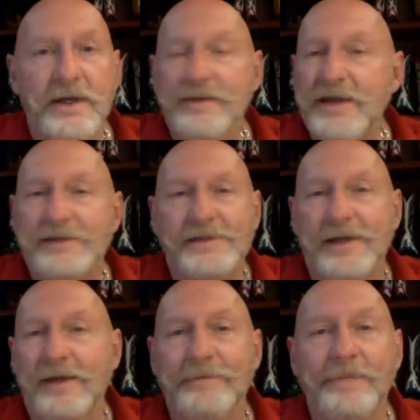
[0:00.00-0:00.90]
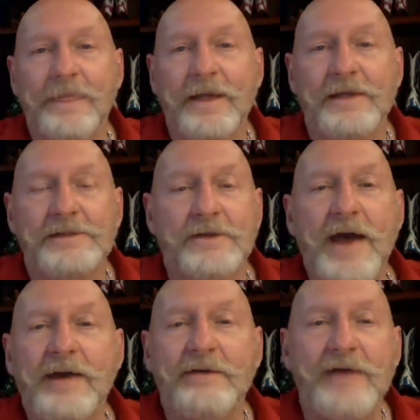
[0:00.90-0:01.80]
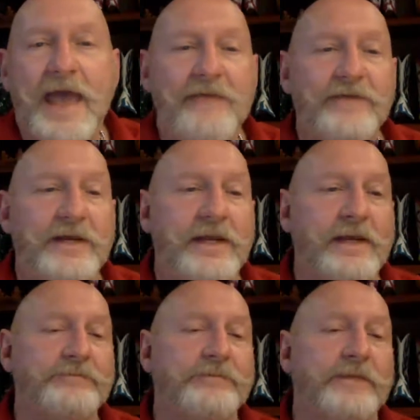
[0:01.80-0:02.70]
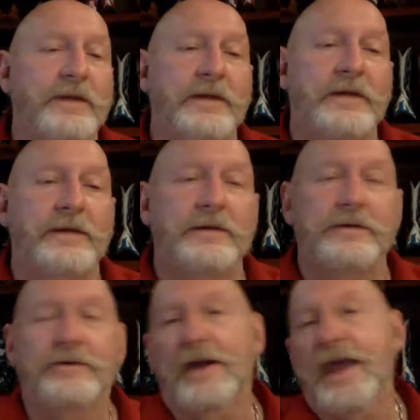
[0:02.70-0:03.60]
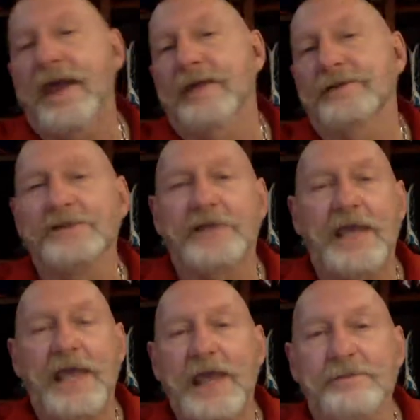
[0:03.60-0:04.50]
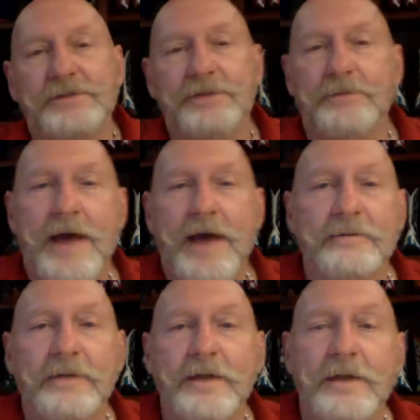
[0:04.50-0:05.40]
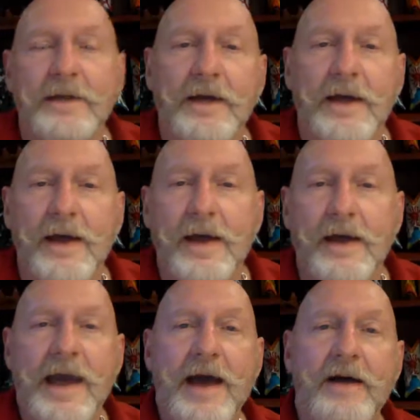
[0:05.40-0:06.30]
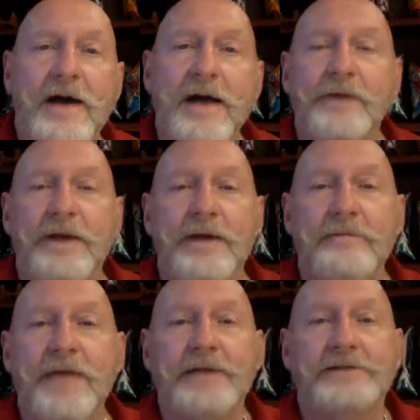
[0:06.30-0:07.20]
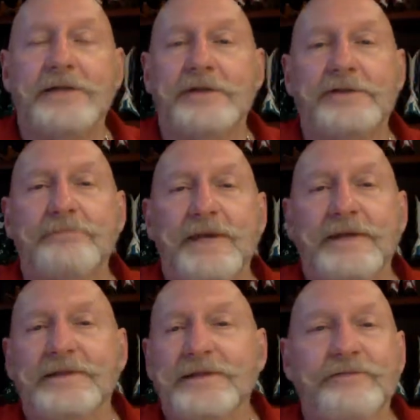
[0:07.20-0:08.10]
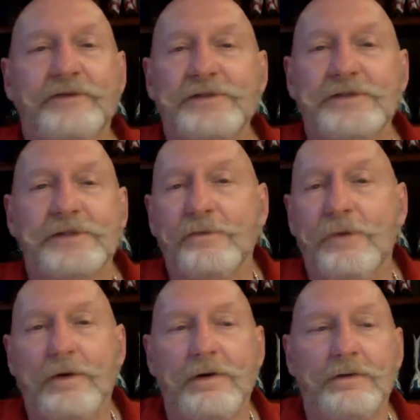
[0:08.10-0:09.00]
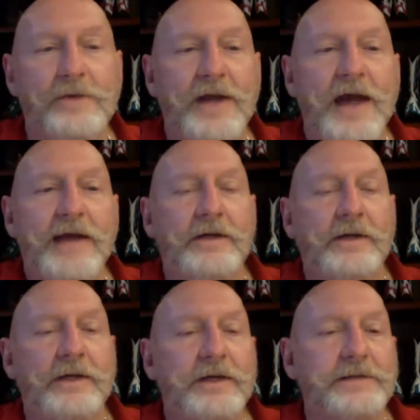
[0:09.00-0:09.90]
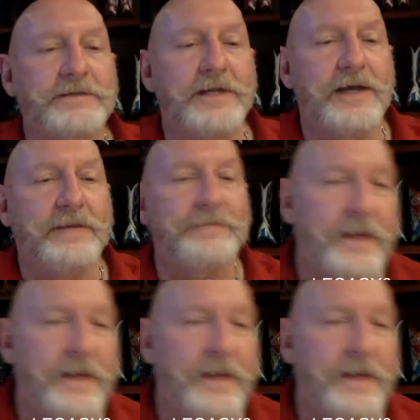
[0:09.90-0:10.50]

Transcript: That's it. So I don't have any grand schemes about uh, how I'm going to make such a big difference in the world. When I look at uh,